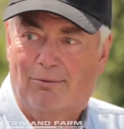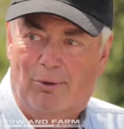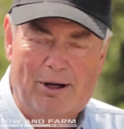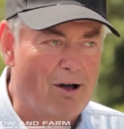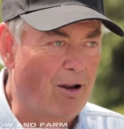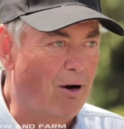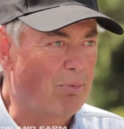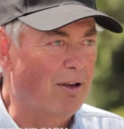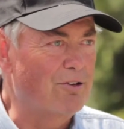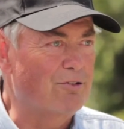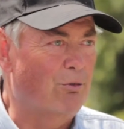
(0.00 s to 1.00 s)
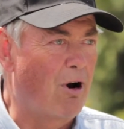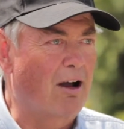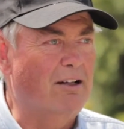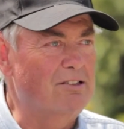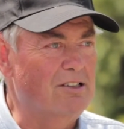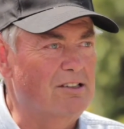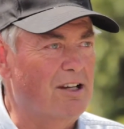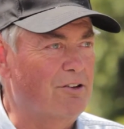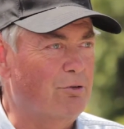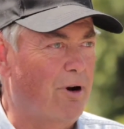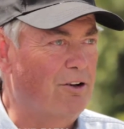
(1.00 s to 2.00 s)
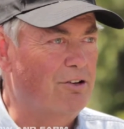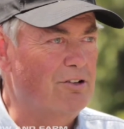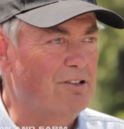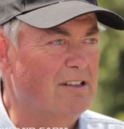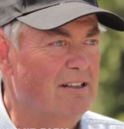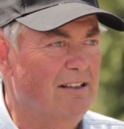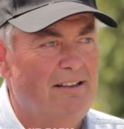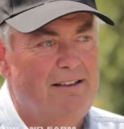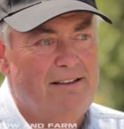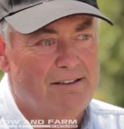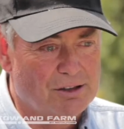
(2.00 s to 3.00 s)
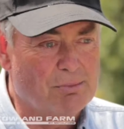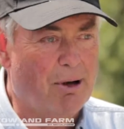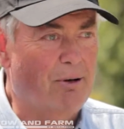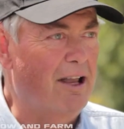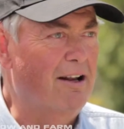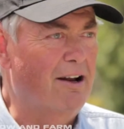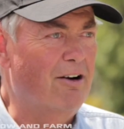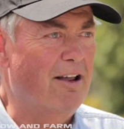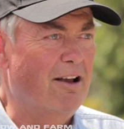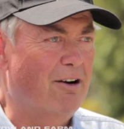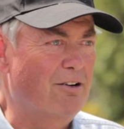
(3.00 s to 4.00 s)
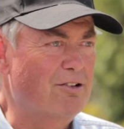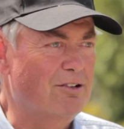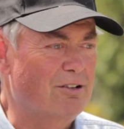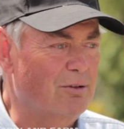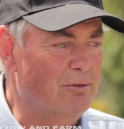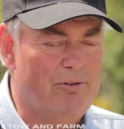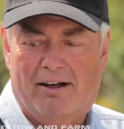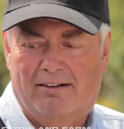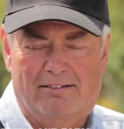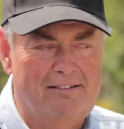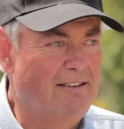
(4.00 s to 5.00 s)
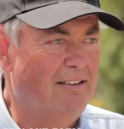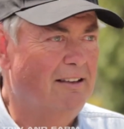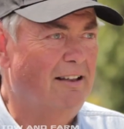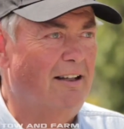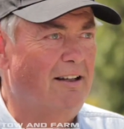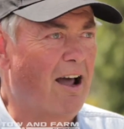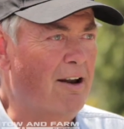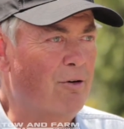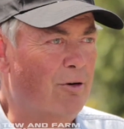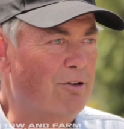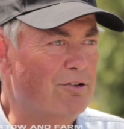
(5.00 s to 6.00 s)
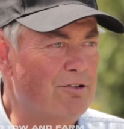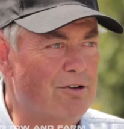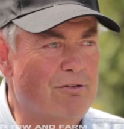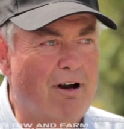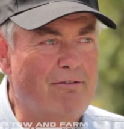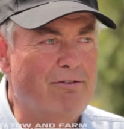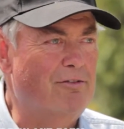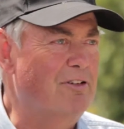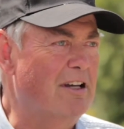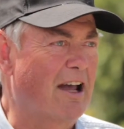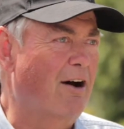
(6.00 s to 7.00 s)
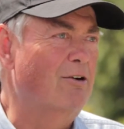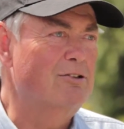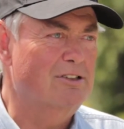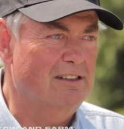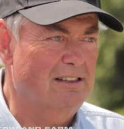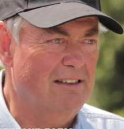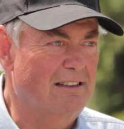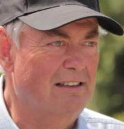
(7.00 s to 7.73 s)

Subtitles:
We call our place the Rock and Success Ranches. It's about 800 acres. We've got 9 horses and run 50 cows.